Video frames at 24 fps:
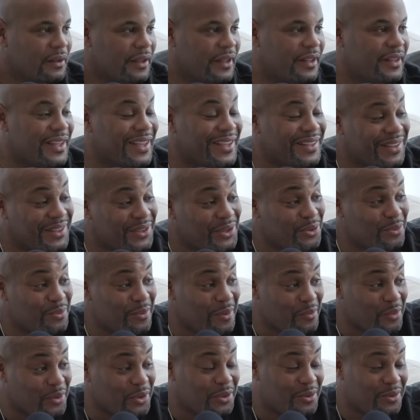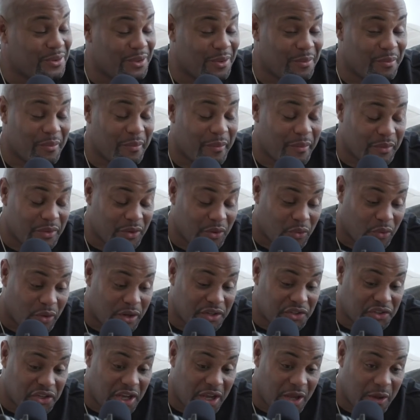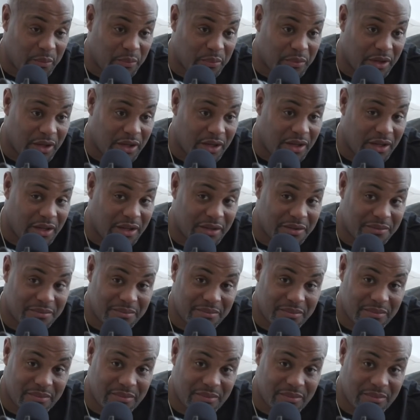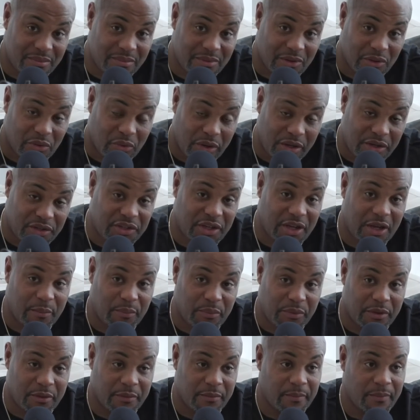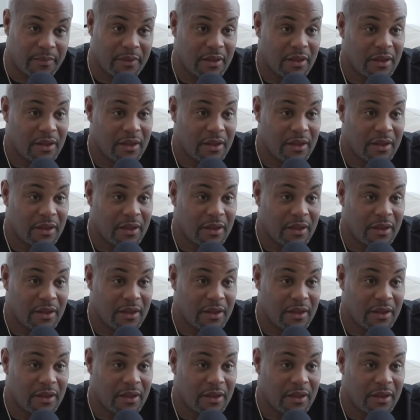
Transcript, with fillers: You know, you remember the great champ, the great champion.